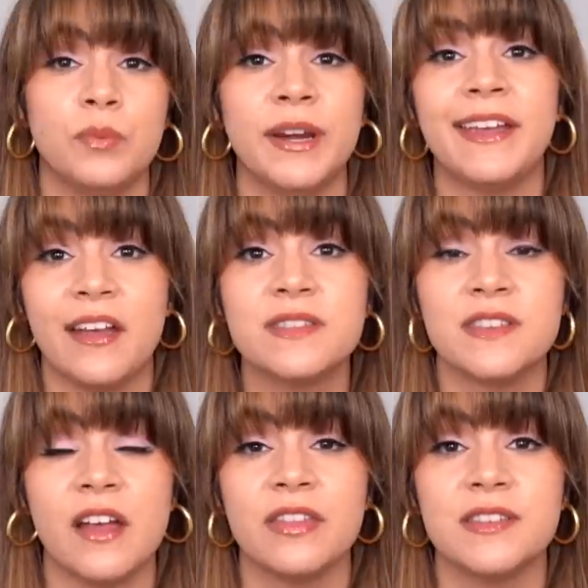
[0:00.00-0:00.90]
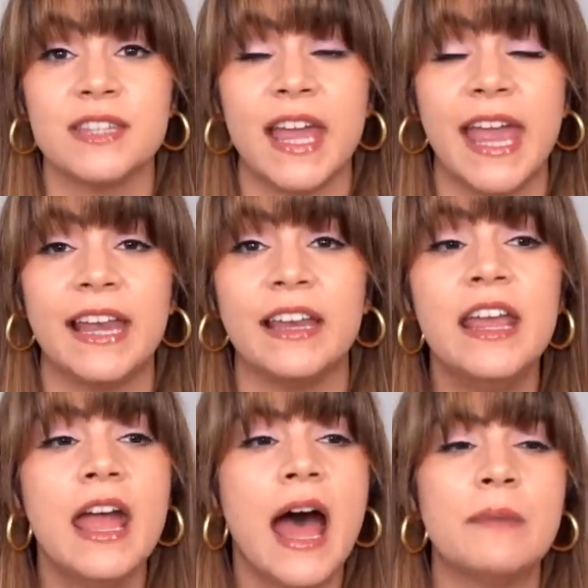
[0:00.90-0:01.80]
breakouts on the skin.
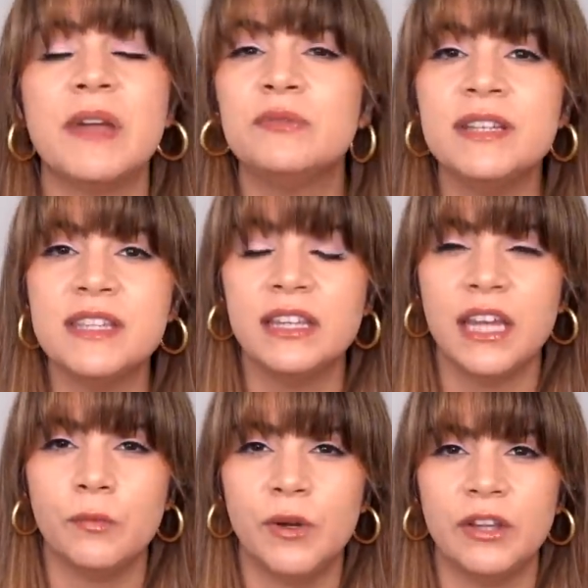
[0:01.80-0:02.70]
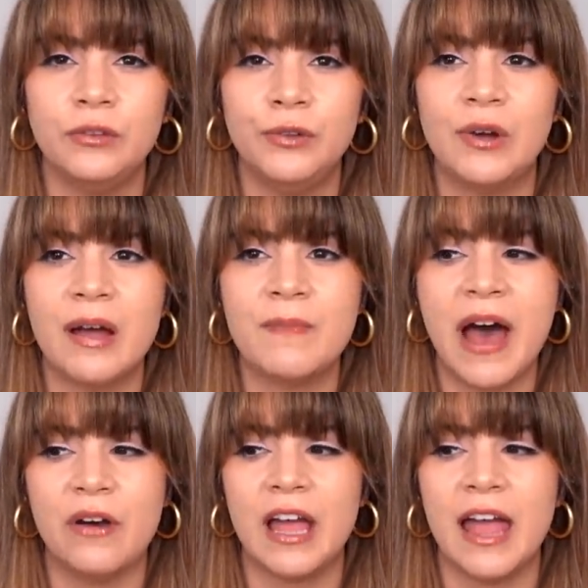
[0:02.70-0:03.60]
Um, I recently went through a
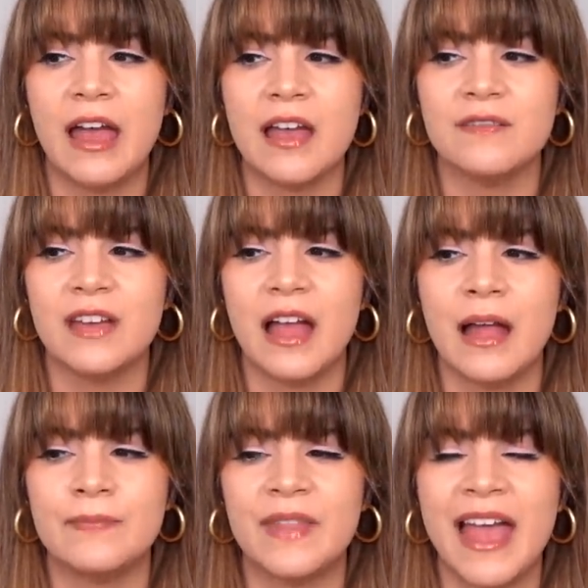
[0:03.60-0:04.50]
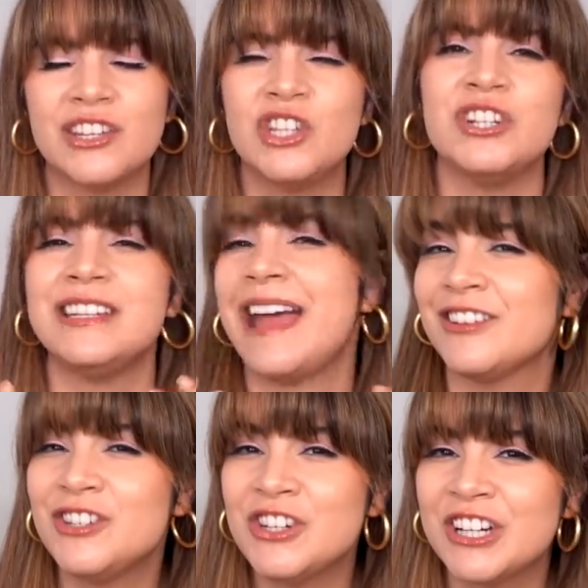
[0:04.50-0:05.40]
bout of um, extra
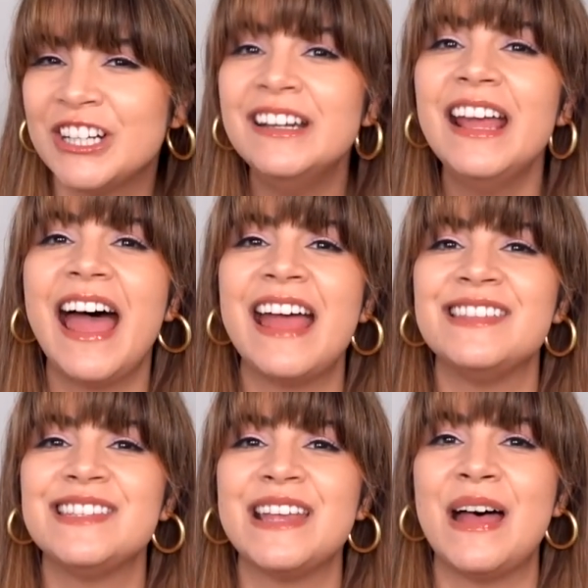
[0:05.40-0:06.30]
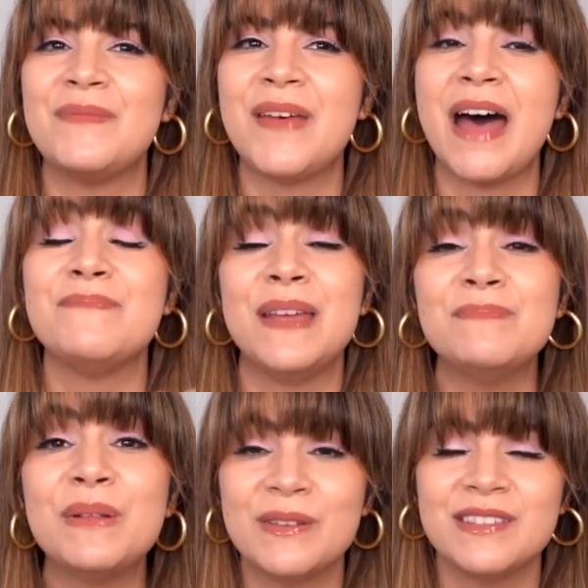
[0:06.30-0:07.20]
texture and some um,
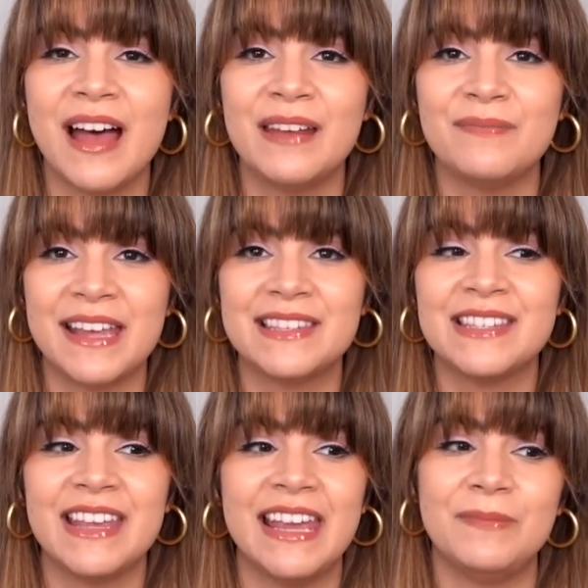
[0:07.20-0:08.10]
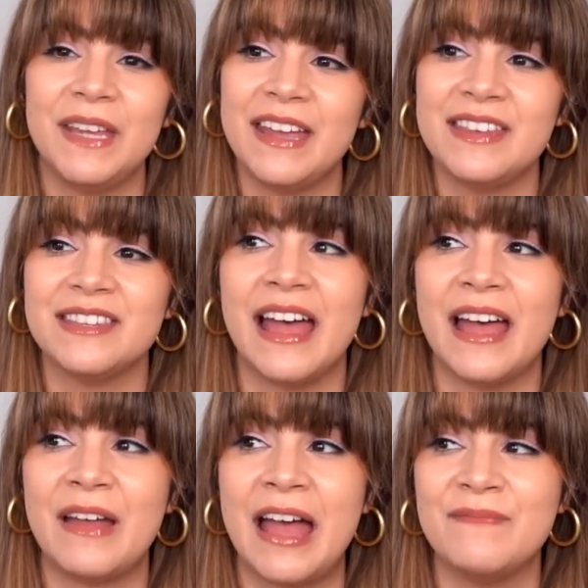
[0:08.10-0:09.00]
pimples on my skin because
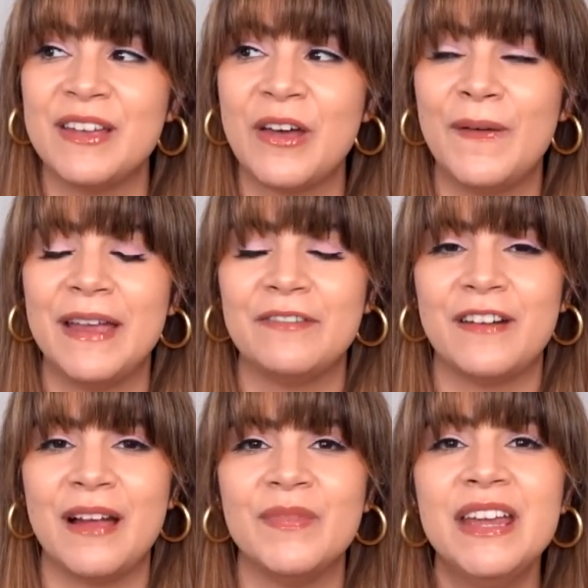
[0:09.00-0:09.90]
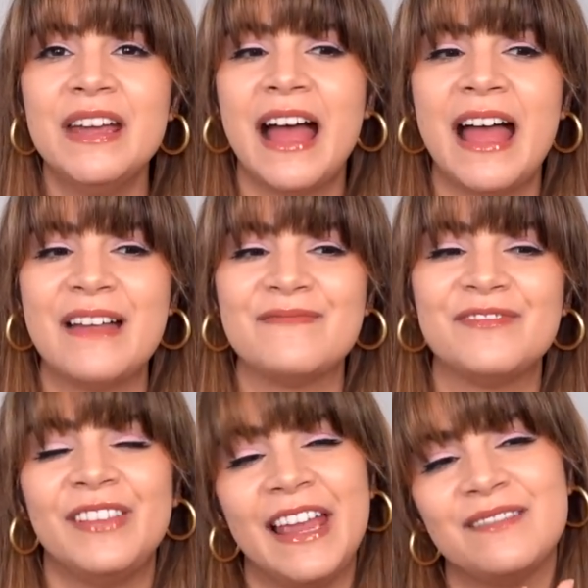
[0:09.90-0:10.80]
uh, I've been going from
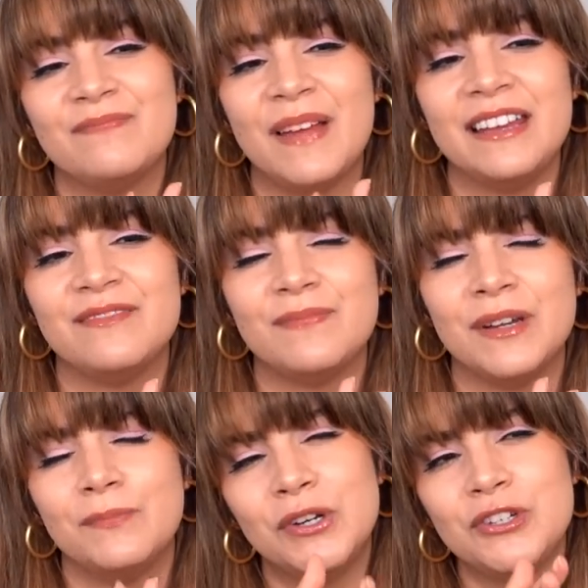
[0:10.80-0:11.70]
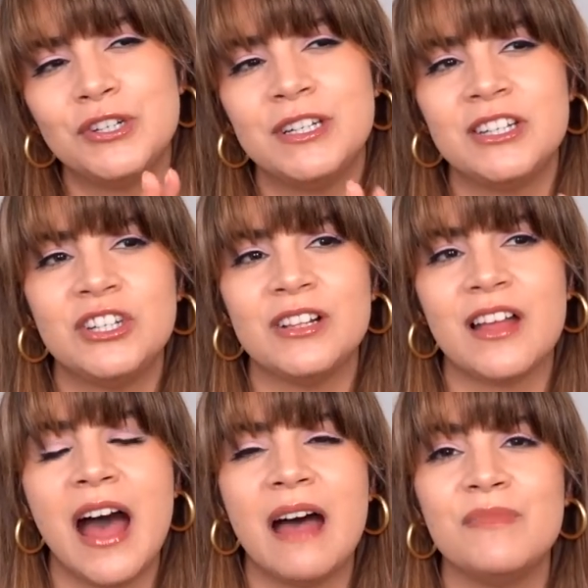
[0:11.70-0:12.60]
um, like my, my more traditional
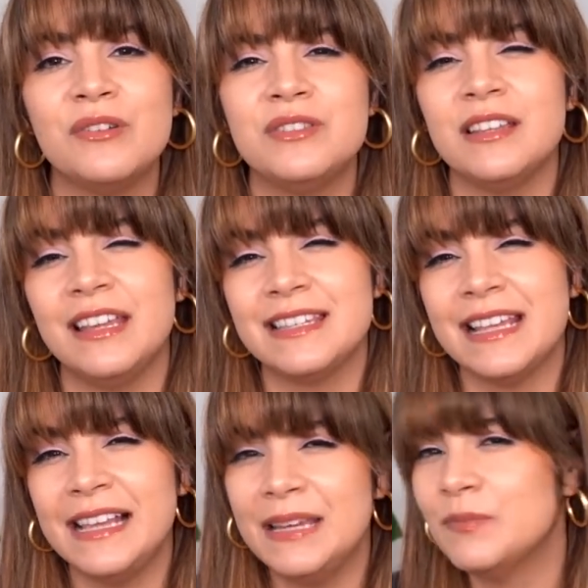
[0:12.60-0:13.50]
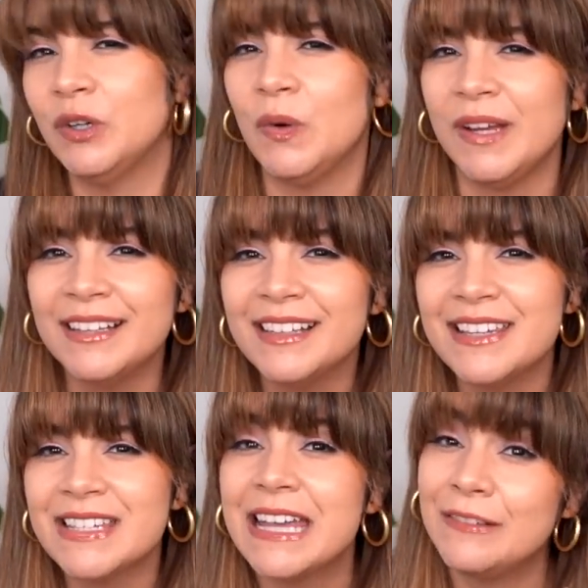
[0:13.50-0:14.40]
combo to like slightly more oily
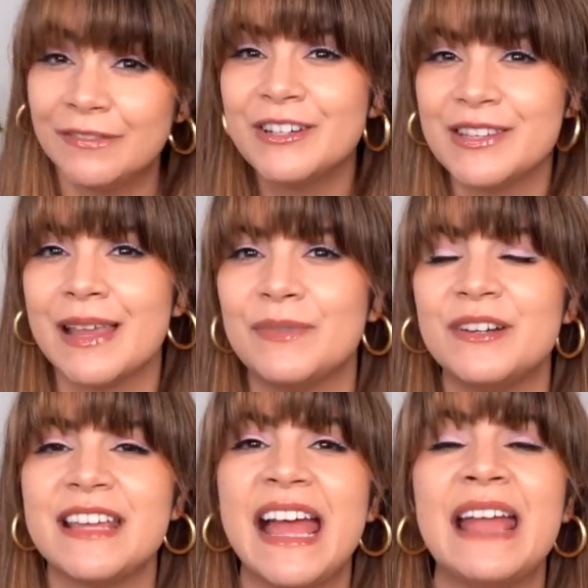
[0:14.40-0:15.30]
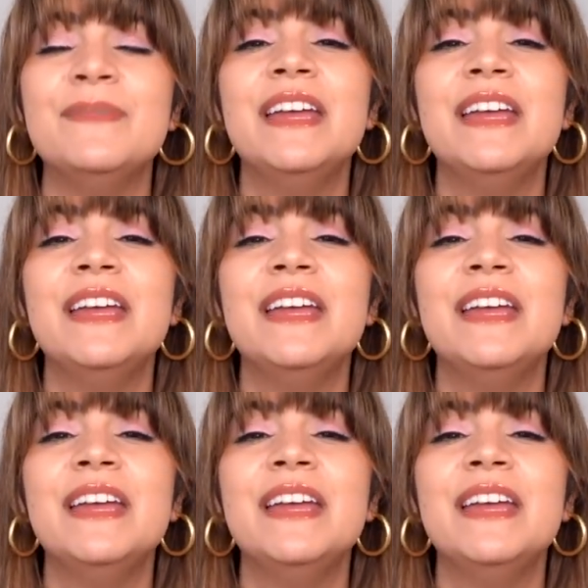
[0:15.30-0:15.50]
skin for summertime.